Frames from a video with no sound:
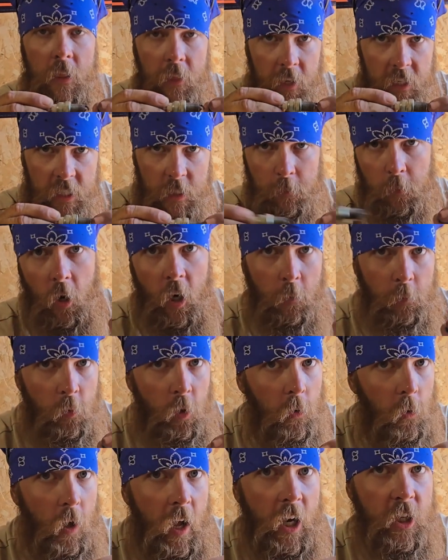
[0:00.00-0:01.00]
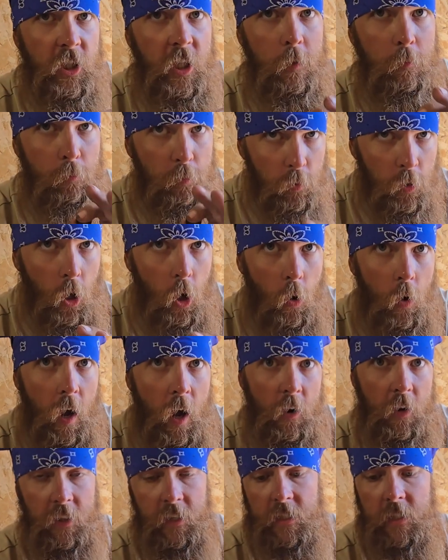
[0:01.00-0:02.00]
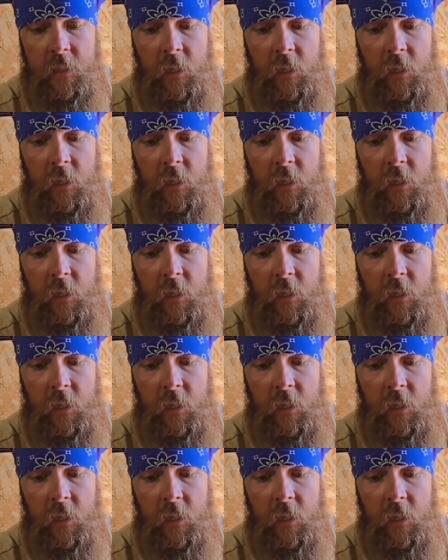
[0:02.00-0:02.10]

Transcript: this spark plug will actually blow out of the